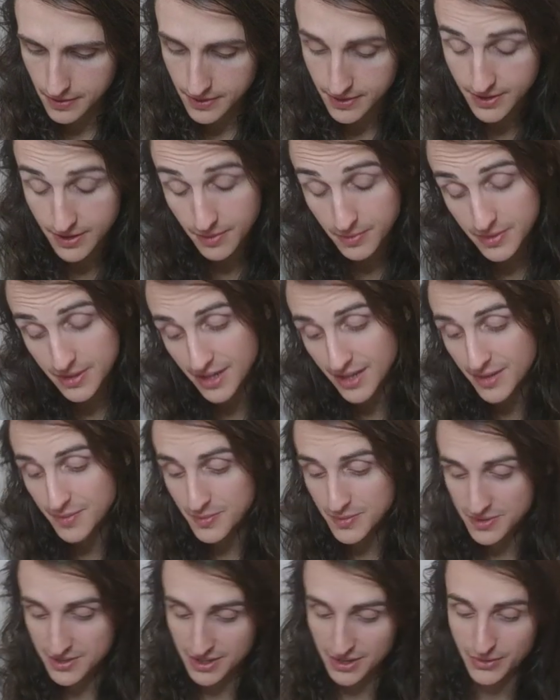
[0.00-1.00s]

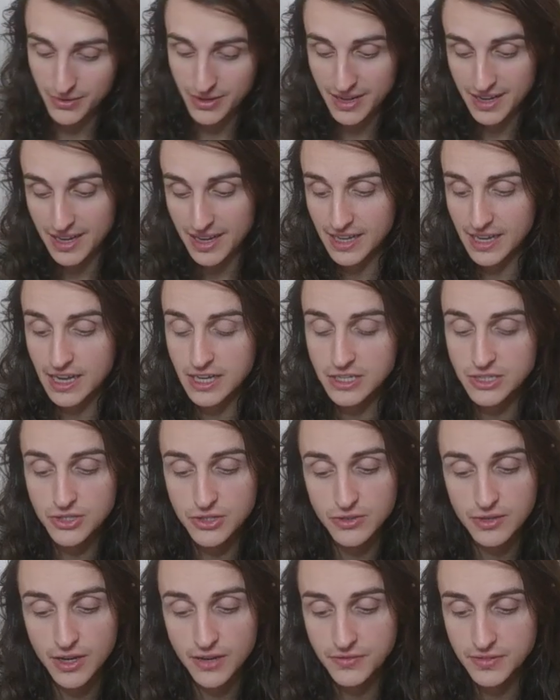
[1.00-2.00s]
Sometimes, okay, I
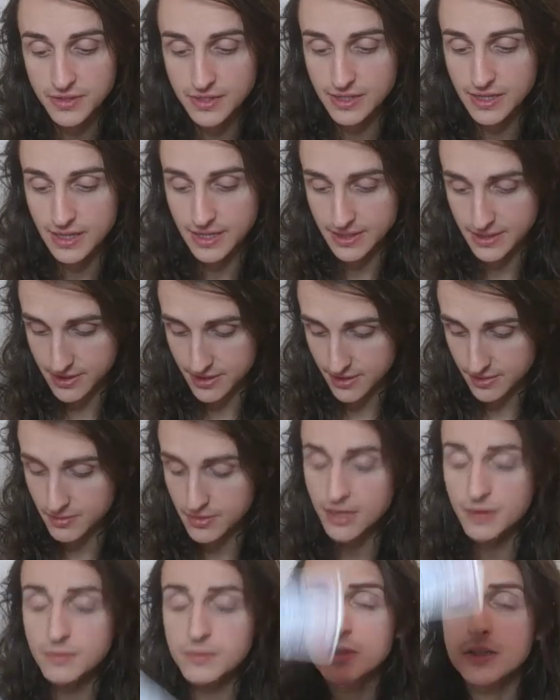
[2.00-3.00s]
do have to say,
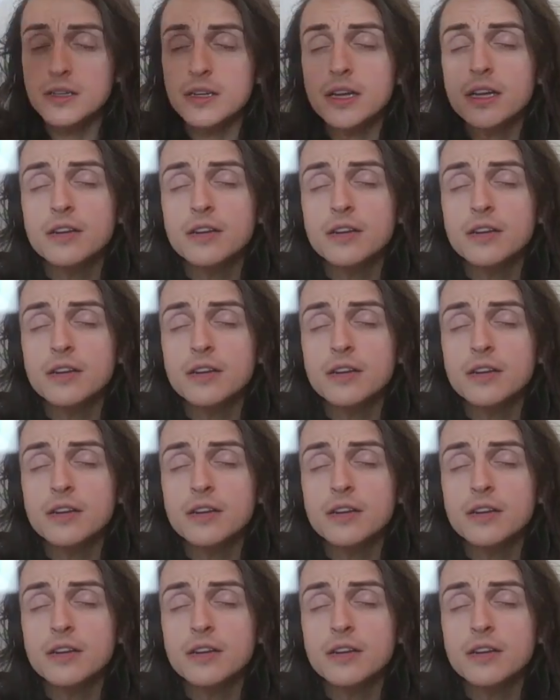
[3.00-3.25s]
sometimes the